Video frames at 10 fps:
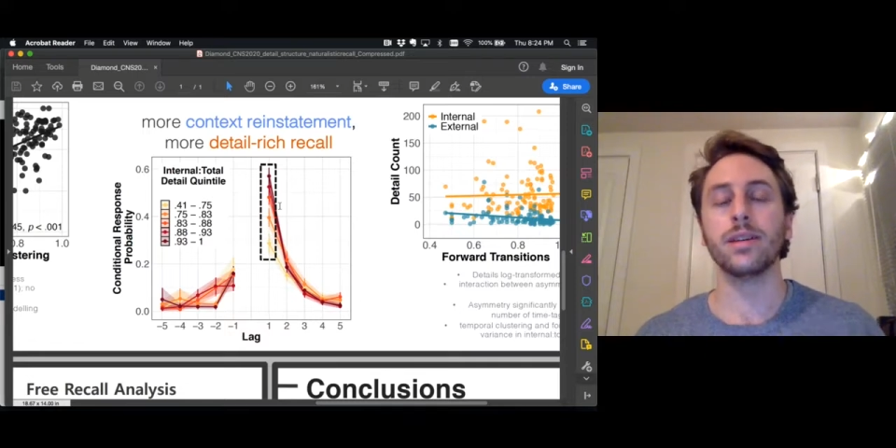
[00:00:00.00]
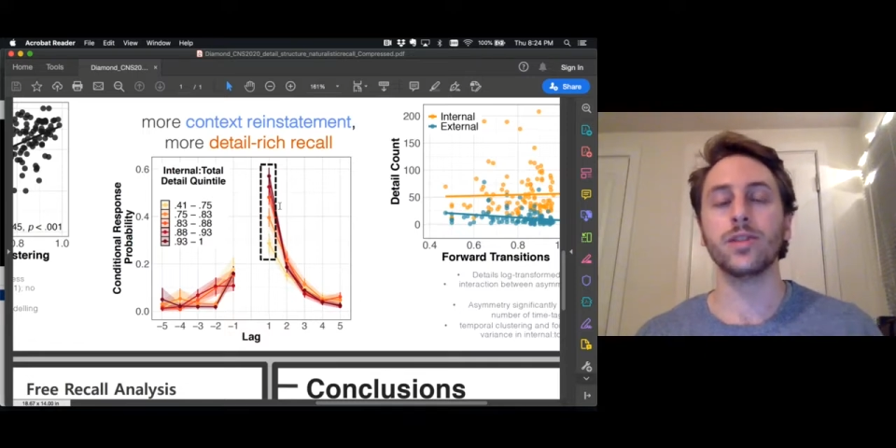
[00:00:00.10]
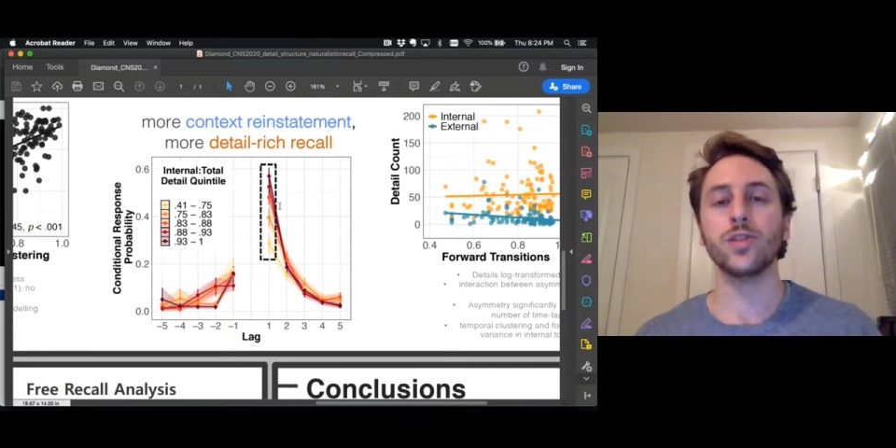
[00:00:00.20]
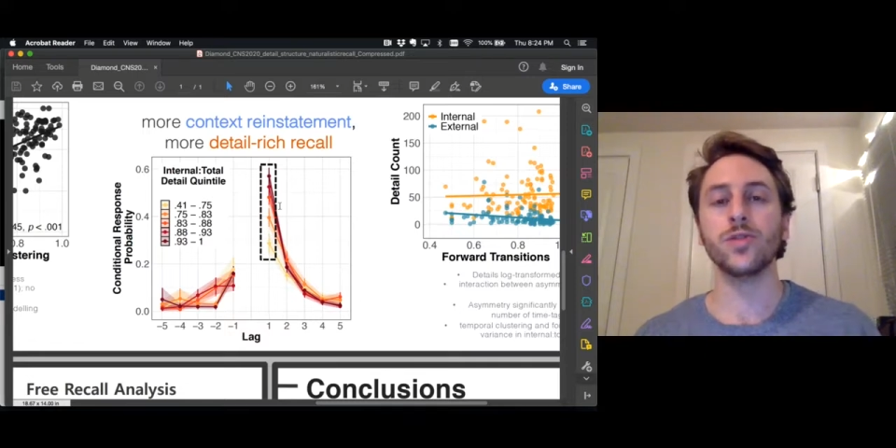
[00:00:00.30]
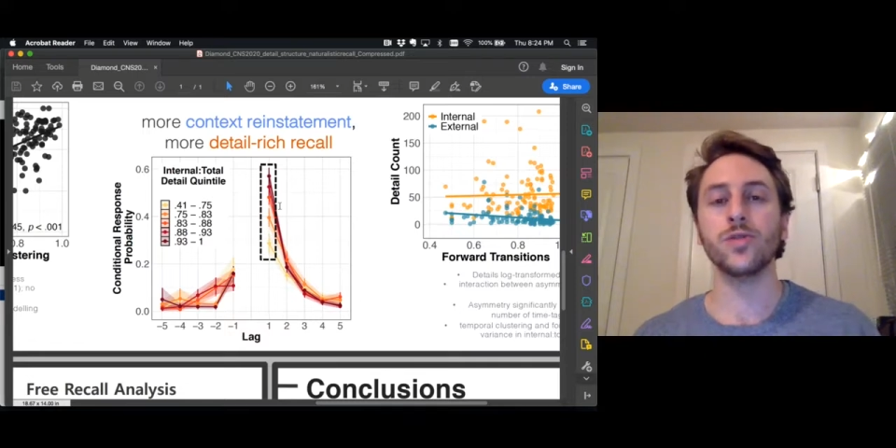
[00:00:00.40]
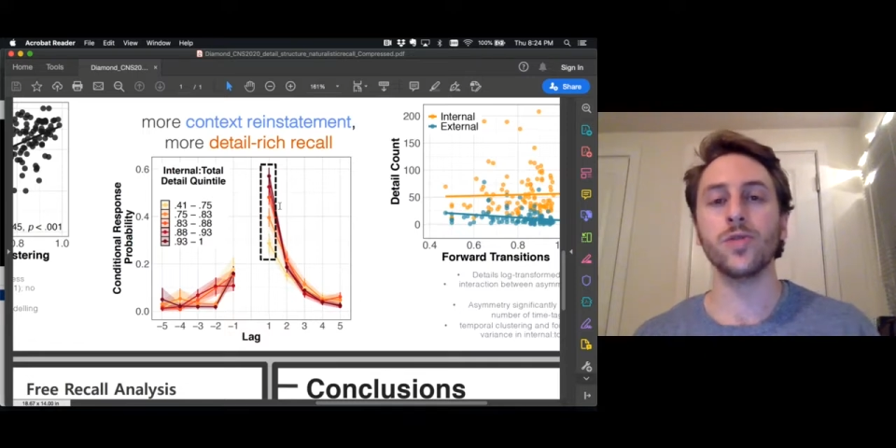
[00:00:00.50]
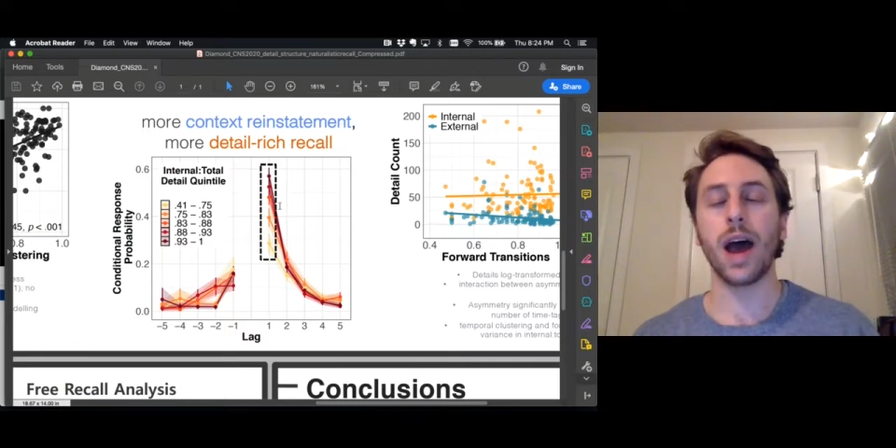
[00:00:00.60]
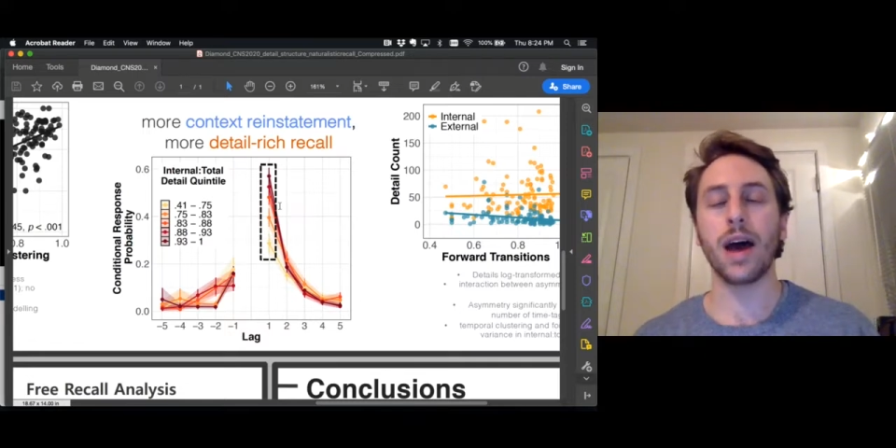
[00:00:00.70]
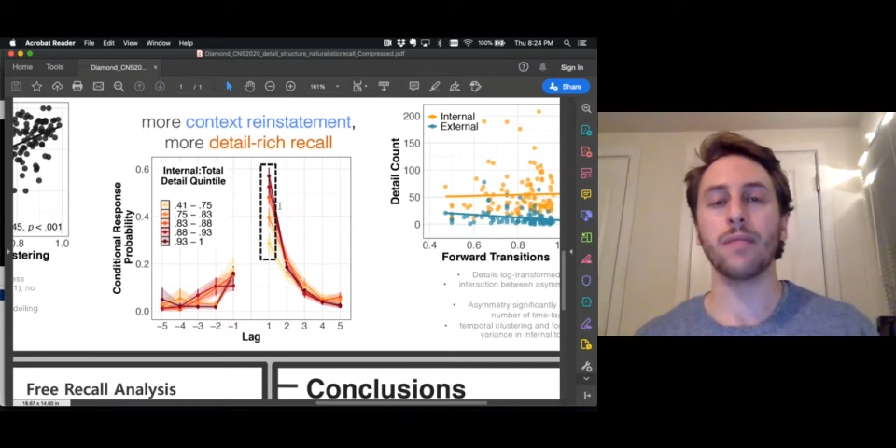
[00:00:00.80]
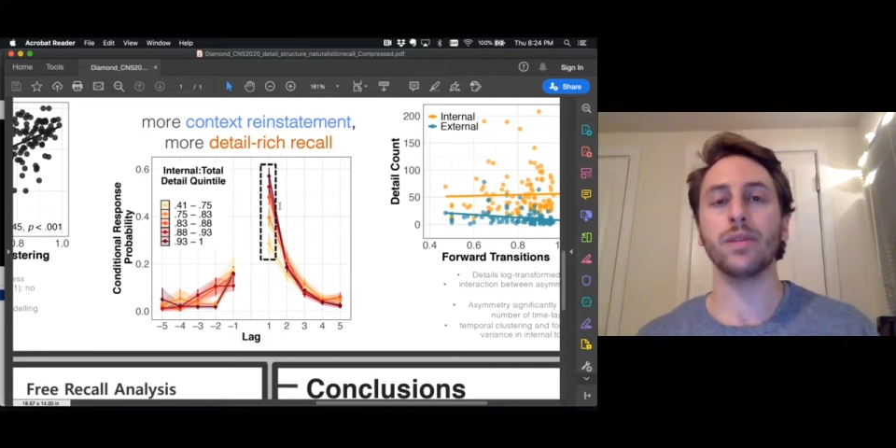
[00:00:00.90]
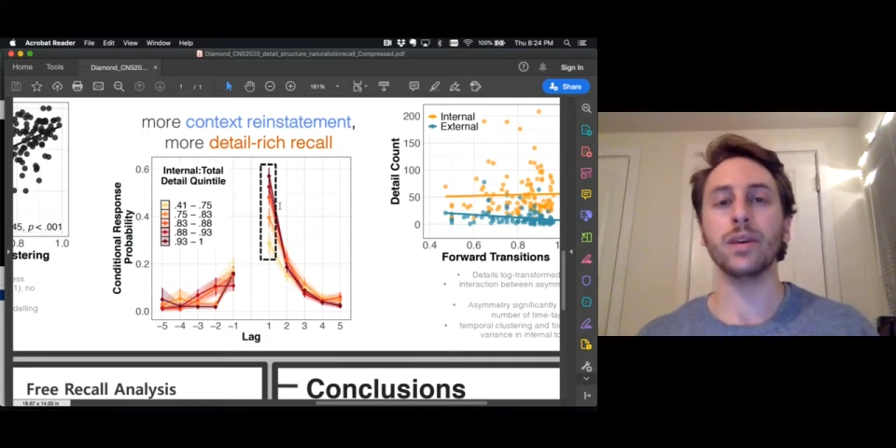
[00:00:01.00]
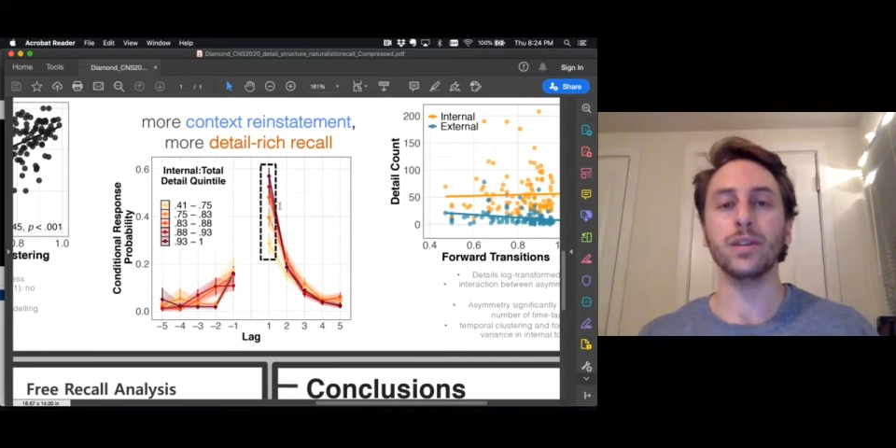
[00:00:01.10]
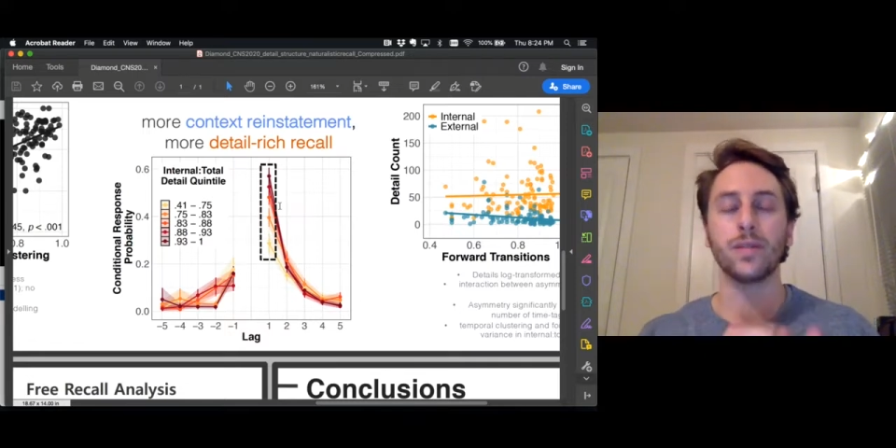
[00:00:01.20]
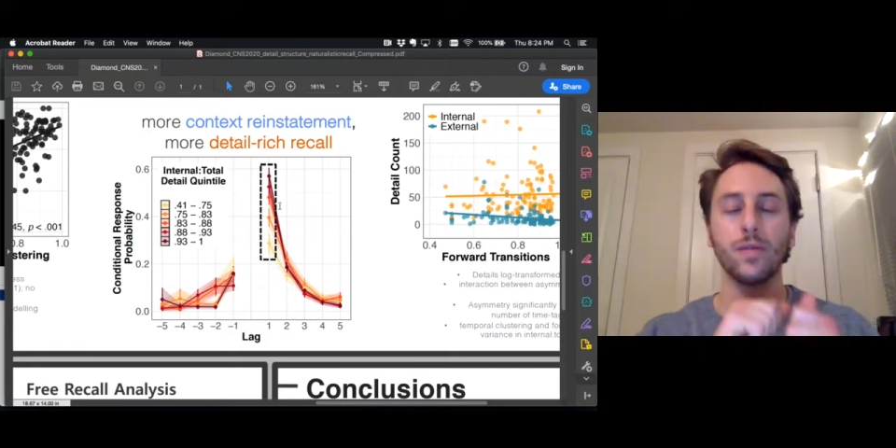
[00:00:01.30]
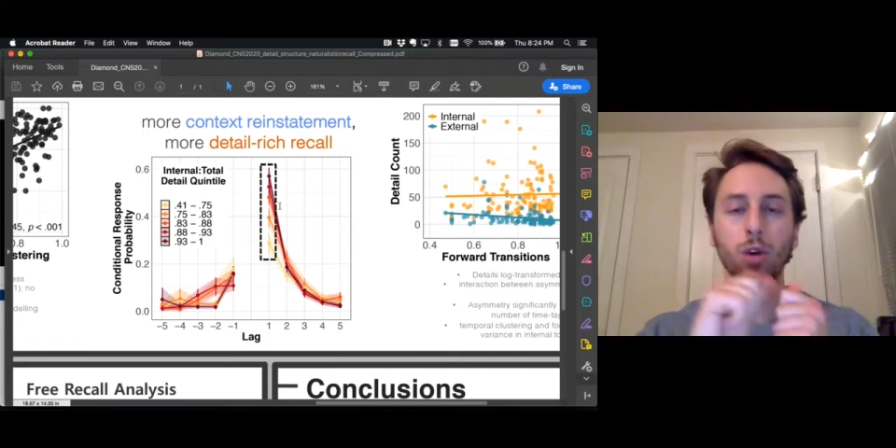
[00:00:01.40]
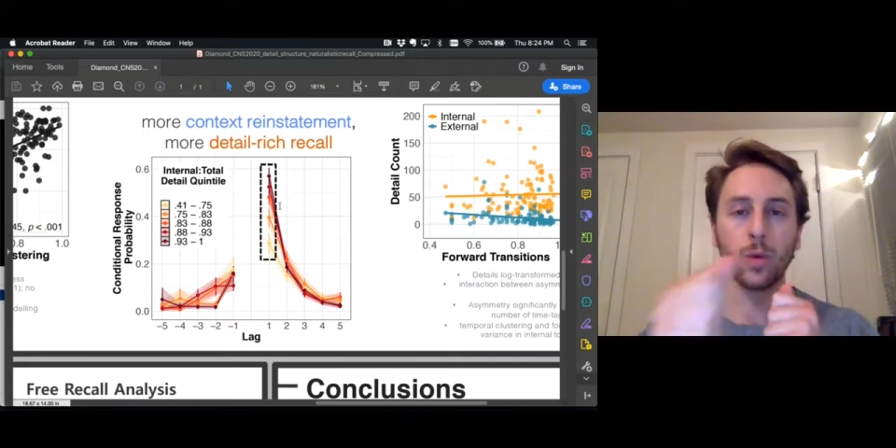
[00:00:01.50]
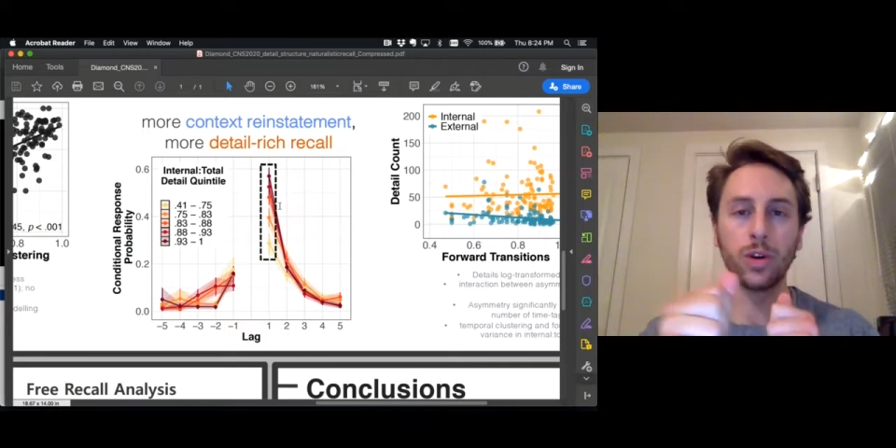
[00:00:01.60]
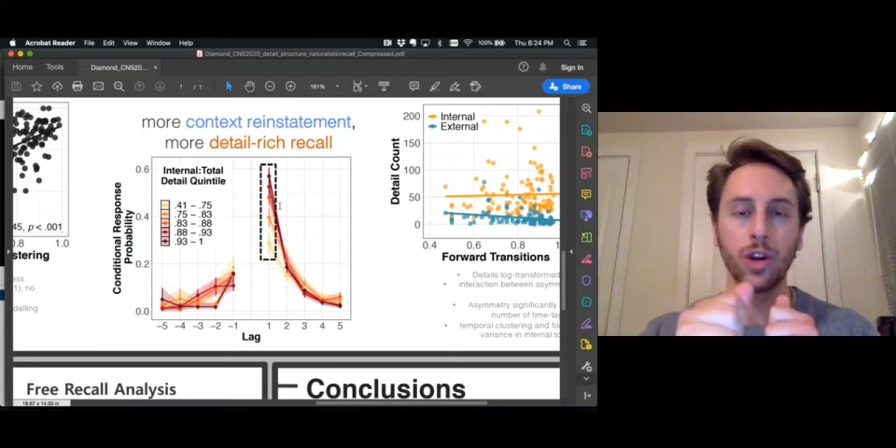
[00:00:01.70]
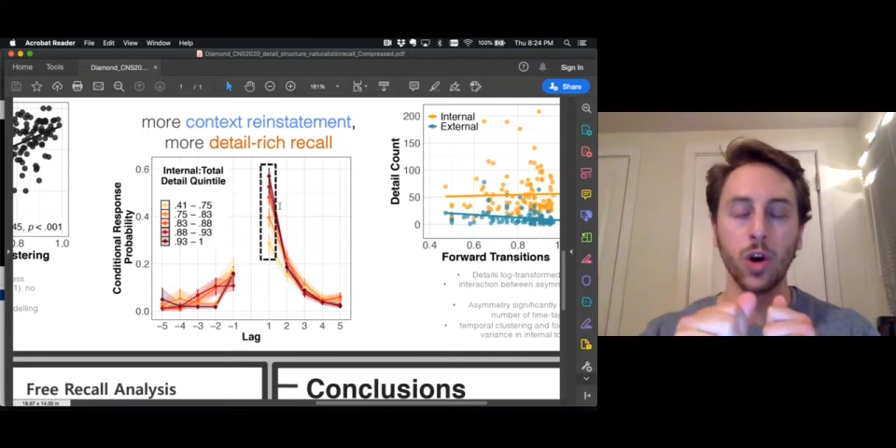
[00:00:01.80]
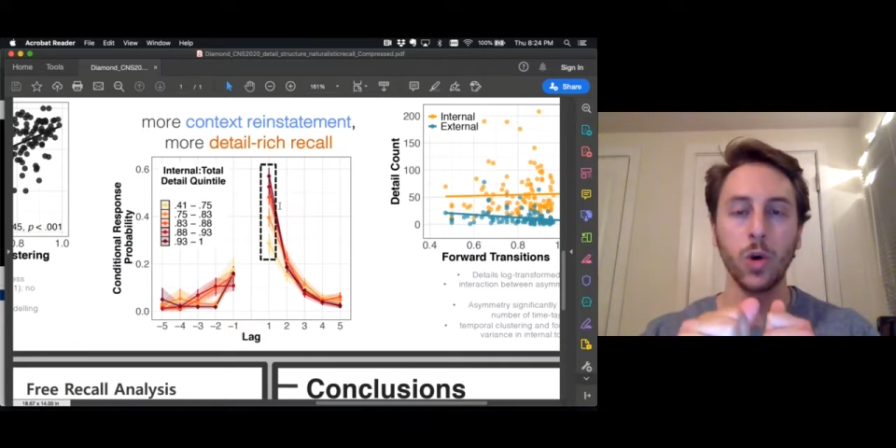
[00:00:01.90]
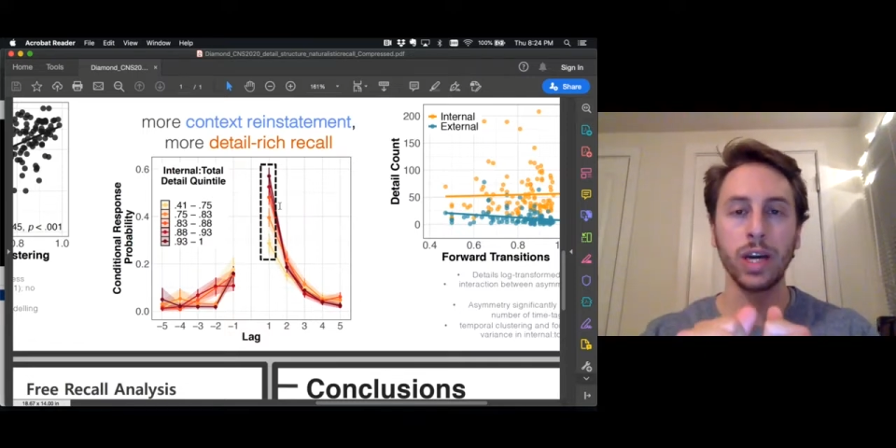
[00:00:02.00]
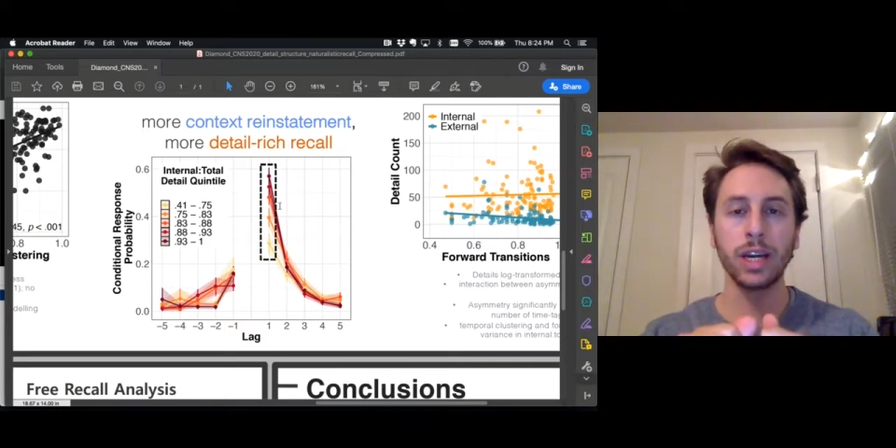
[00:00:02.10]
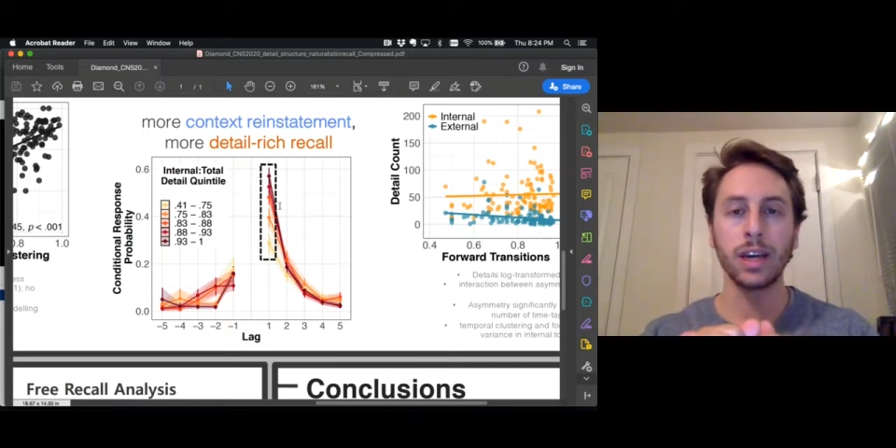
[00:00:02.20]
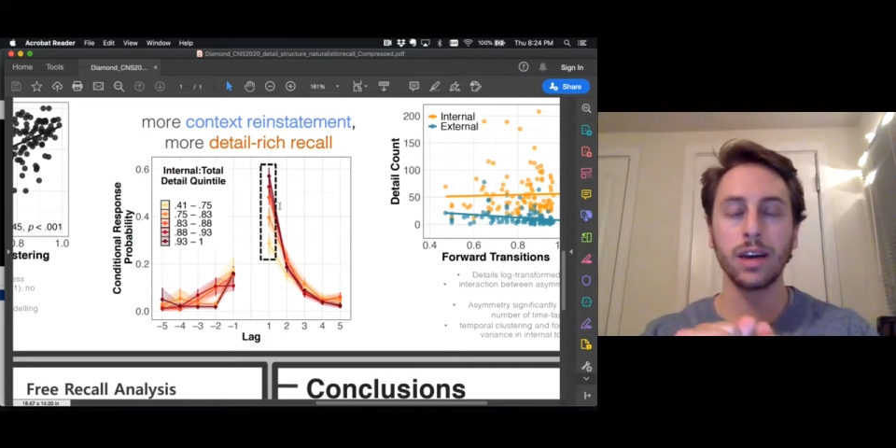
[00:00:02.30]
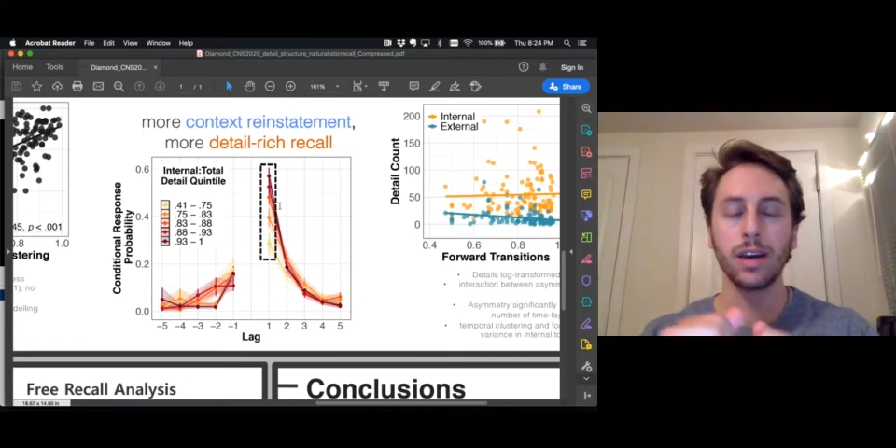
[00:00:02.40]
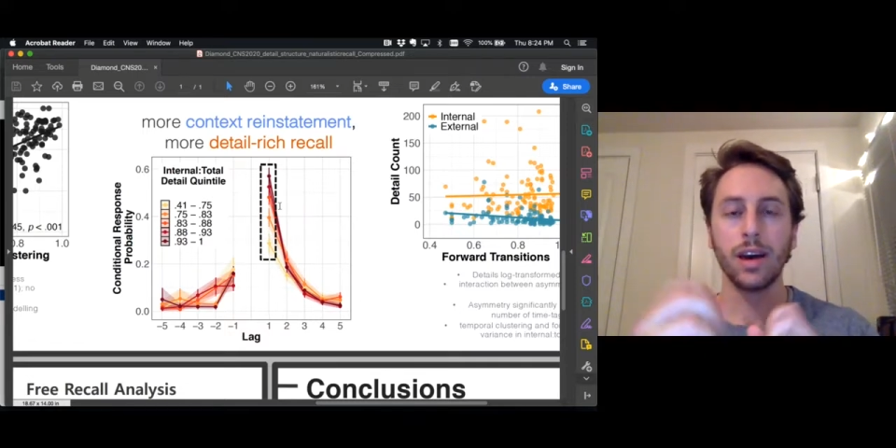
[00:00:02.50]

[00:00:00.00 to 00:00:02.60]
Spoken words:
to have these forward-going